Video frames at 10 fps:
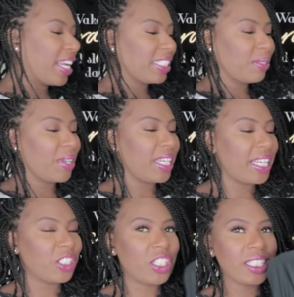next one
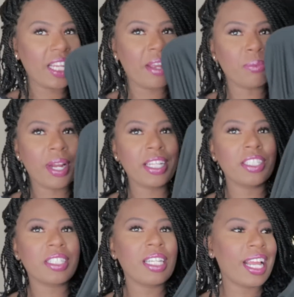is just a
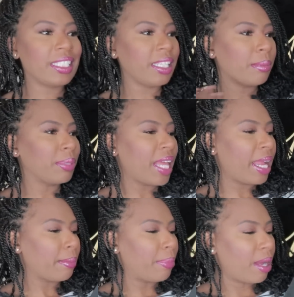regular classic
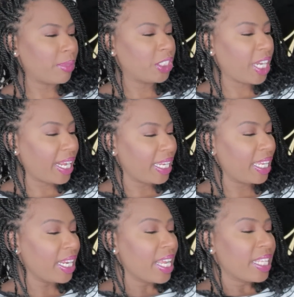black bomber
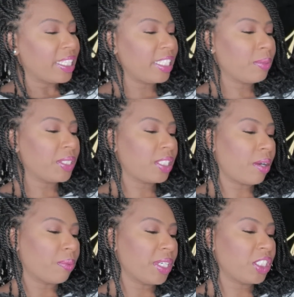jacket. This was
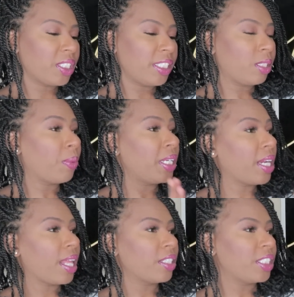originally
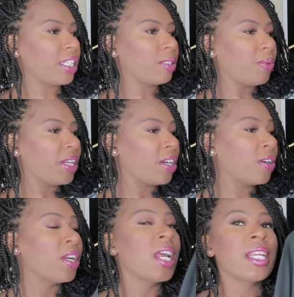$20 as
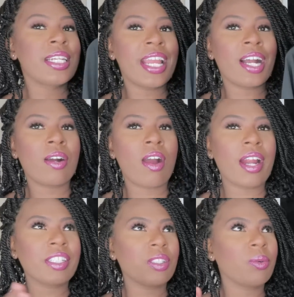well. Now,
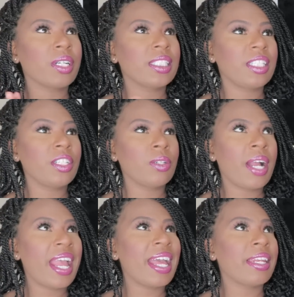our store still
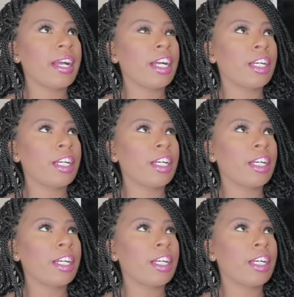had